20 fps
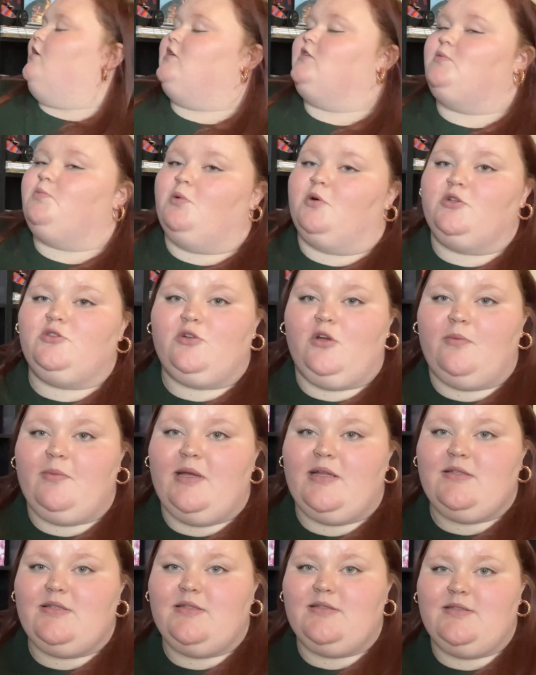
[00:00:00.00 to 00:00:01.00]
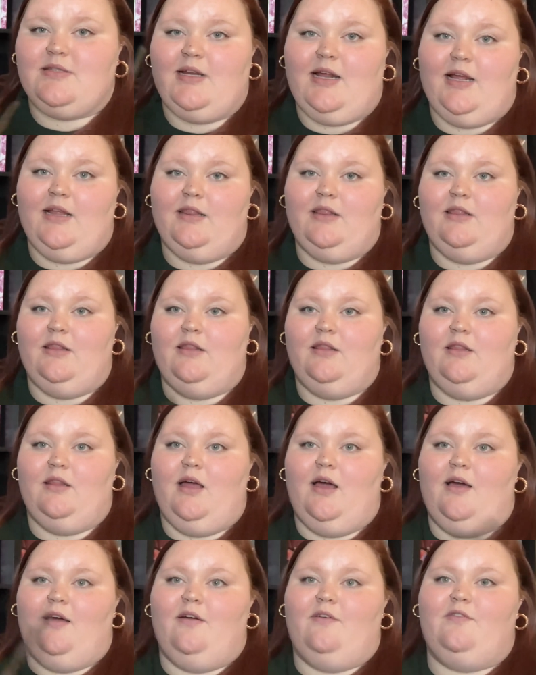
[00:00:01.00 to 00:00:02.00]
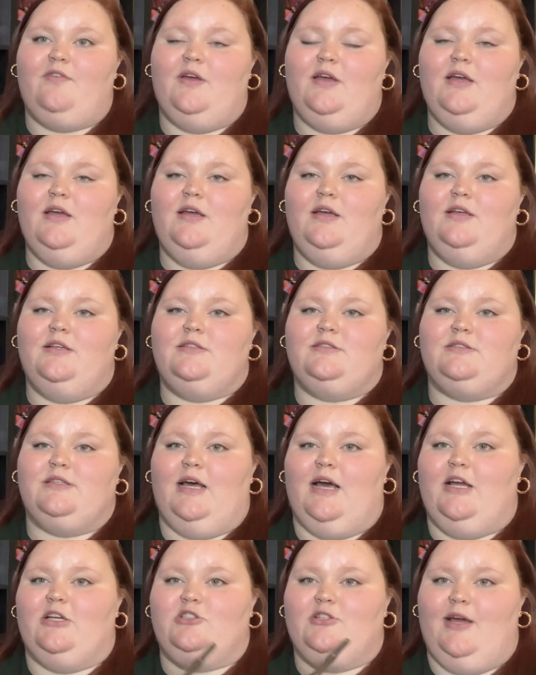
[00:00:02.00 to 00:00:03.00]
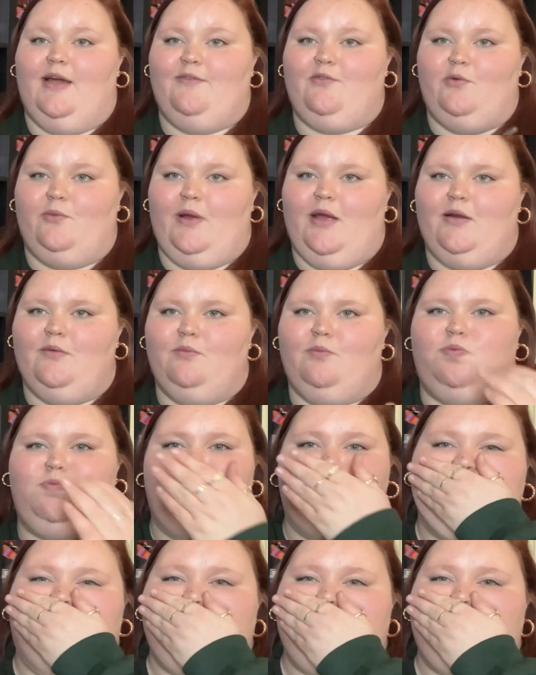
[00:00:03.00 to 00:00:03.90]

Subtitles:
sports romances that I love / haven't read.